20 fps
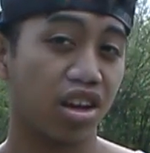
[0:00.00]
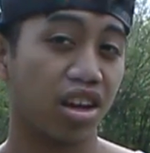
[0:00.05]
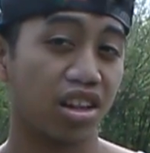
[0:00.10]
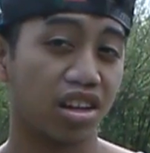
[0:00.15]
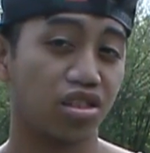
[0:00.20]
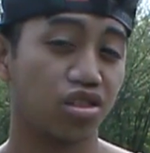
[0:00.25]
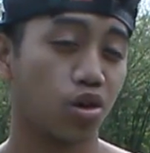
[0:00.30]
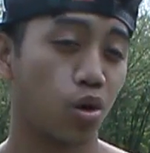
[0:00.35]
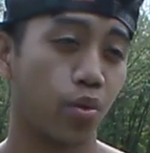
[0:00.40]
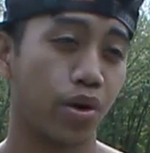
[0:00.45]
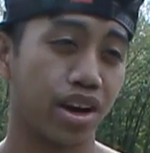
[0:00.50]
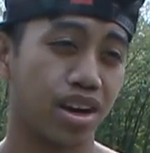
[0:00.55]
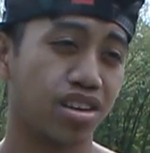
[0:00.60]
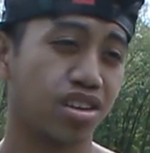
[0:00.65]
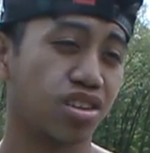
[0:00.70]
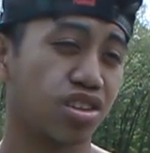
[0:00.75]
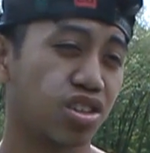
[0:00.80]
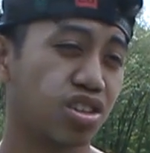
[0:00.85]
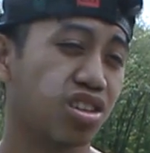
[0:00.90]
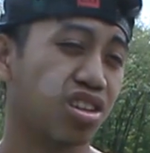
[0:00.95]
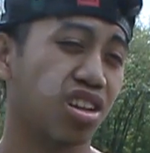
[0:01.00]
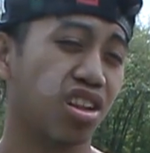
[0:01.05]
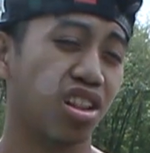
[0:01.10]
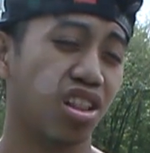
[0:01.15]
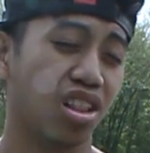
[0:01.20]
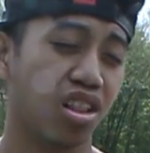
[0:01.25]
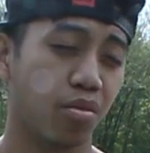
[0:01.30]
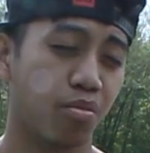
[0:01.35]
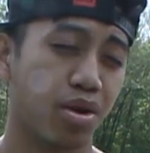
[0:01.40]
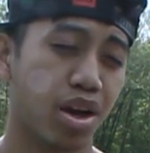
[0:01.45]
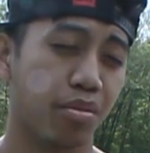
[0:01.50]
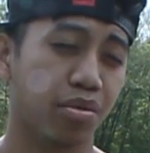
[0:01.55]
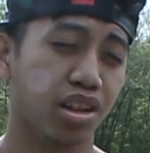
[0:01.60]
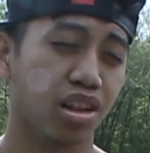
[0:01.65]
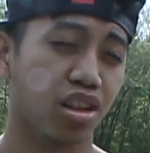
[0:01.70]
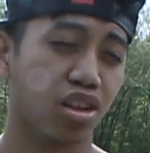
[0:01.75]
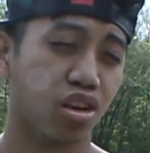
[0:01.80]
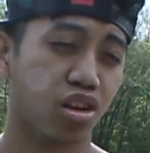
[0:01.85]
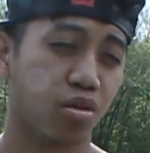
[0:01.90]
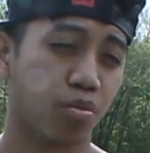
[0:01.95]
There's no way you're going to be able
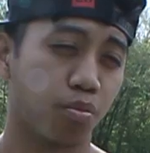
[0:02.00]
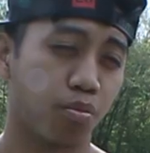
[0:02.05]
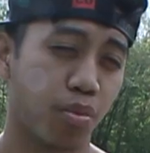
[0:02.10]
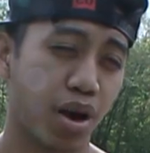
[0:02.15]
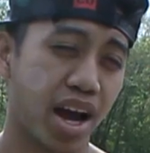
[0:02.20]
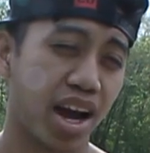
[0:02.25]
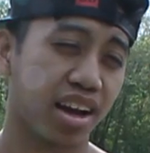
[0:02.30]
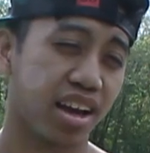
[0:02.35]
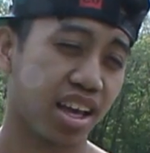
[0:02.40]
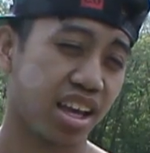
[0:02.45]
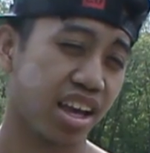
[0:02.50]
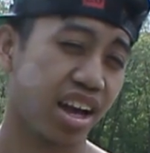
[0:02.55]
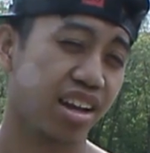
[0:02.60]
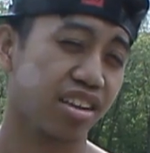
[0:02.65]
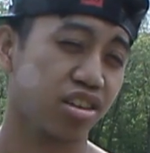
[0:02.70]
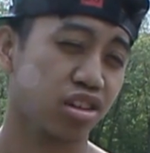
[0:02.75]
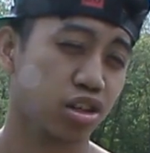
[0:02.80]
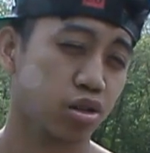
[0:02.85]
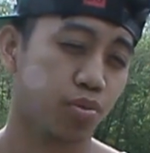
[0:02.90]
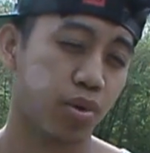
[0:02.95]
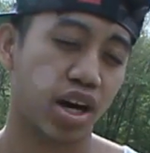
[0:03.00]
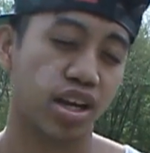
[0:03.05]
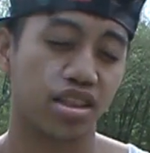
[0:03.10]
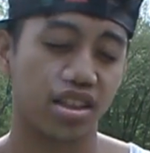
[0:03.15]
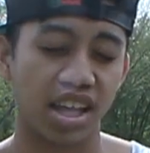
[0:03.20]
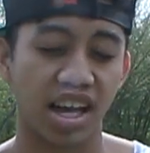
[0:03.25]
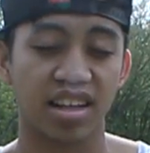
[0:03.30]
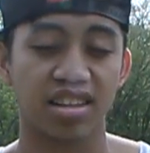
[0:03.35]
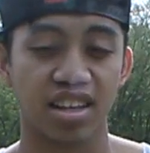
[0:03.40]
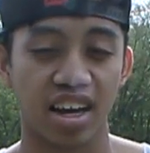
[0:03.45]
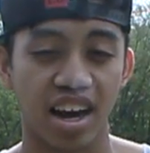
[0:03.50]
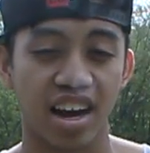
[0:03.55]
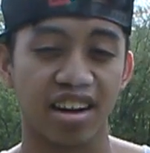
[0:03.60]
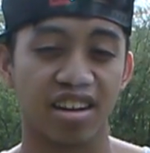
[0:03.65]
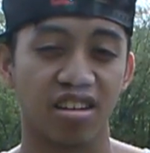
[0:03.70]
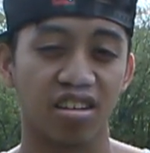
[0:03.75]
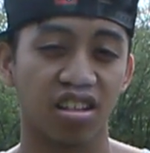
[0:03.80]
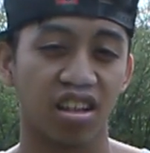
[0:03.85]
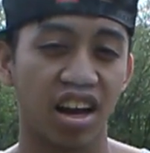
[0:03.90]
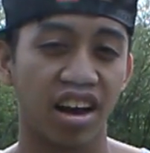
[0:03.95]
to look back at your spot that's at
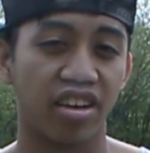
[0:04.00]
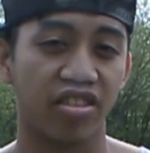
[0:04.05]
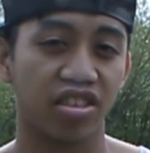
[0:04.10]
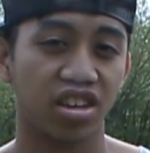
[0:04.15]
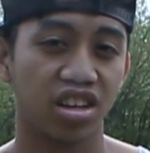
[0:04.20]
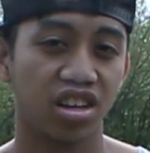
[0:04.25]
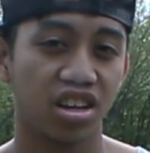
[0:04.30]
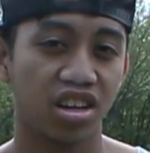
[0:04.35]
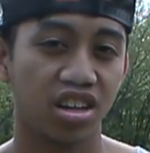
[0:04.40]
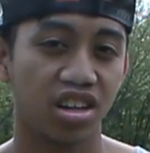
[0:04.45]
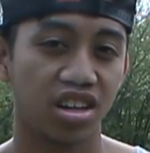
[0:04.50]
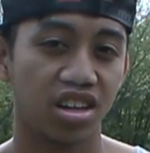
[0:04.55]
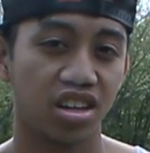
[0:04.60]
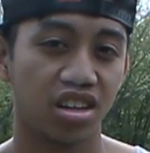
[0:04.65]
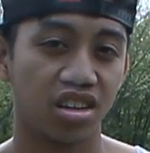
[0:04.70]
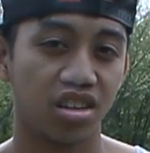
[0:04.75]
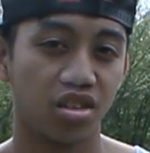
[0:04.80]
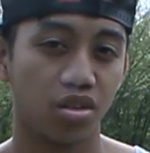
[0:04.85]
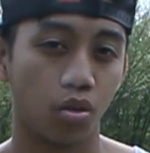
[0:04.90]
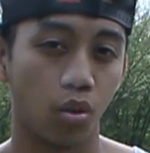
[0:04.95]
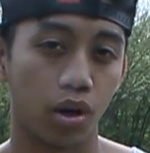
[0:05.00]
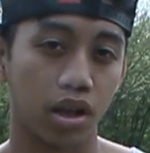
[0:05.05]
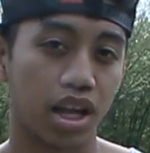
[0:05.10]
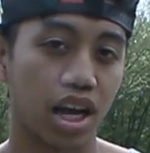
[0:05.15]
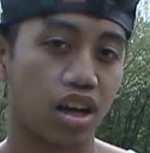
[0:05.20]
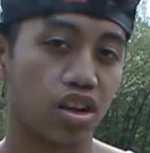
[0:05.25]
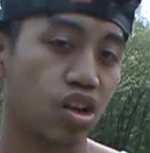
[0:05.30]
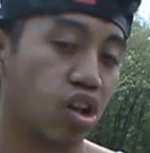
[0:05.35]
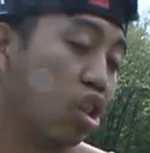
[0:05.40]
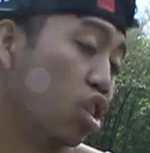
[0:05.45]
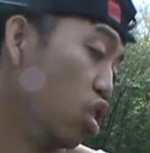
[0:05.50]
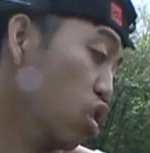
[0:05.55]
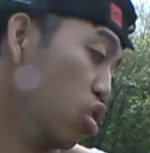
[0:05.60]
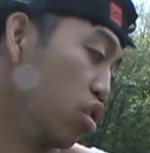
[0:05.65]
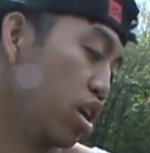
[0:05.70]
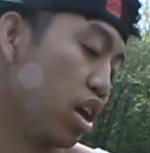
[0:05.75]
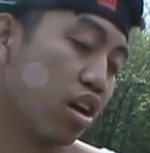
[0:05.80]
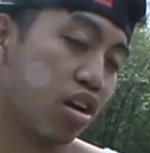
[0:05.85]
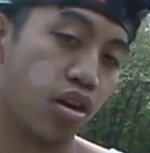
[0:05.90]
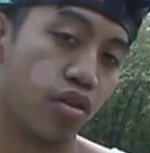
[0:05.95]
your left without
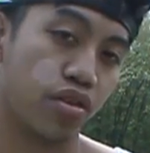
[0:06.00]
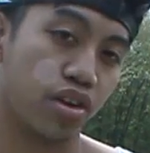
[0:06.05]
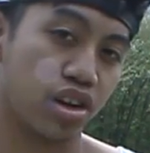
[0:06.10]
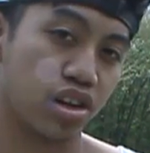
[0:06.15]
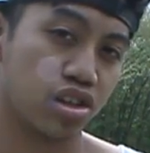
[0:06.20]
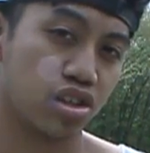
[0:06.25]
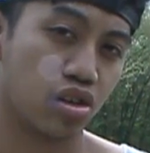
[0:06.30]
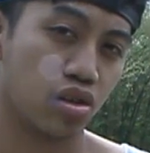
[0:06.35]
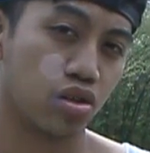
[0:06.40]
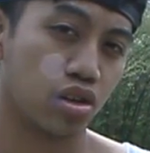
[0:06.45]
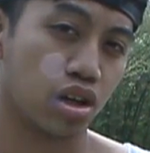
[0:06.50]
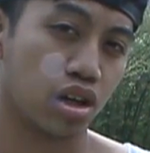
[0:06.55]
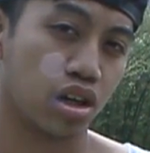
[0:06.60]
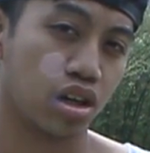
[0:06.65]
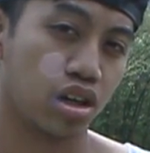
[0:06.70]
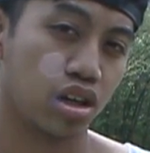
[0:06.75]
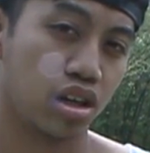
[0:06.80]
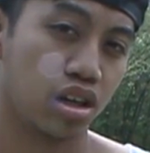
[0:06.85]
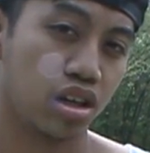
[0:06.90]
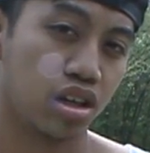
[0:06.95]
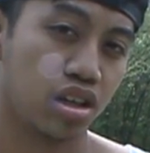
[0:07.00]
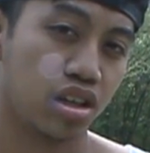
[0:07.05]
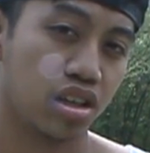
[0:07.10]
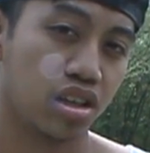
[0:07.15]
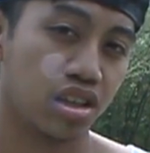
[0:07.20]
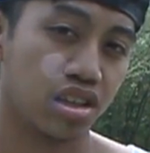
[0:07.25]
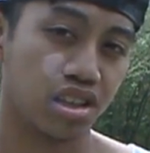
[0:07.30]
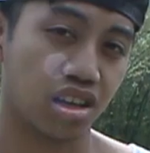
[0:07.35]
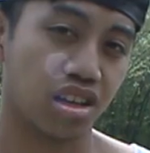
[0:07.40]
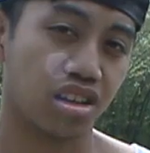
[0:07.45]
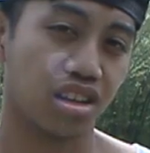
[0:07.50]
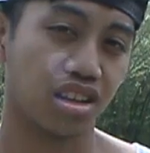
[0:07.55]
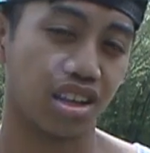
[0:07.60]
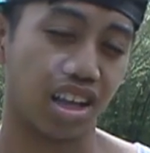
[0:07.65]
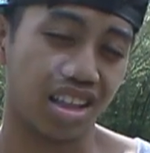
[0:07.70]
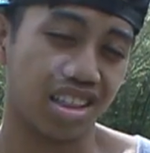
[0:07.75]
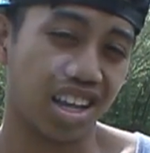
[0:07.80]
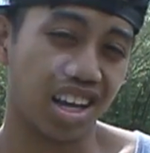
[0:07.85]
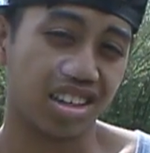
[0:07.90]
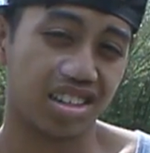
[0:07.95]
looking over your shoulder.
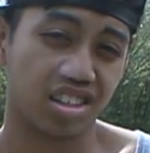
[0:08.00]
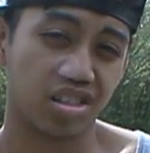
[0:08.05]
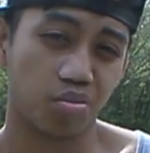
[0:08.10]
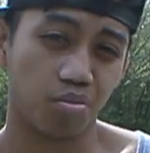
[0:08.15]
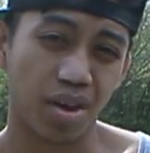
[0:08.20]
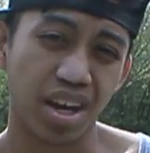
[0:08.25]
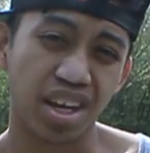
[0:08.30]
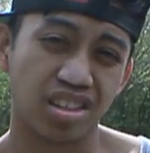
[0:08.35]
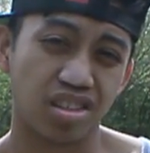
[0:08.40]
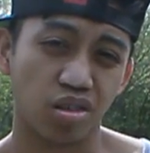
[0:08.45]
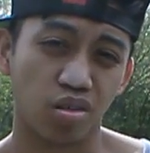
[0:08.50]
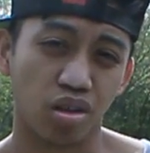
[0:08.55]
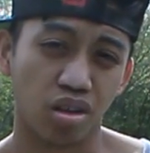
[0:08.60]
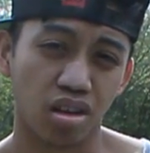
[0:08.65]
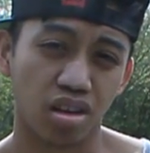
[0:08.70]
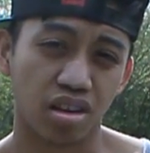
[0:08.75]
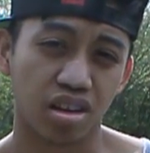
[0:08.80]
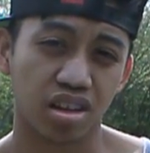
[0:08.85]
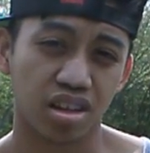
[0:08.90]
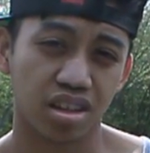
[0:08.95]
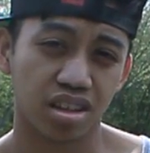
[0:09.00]
And that just makes you look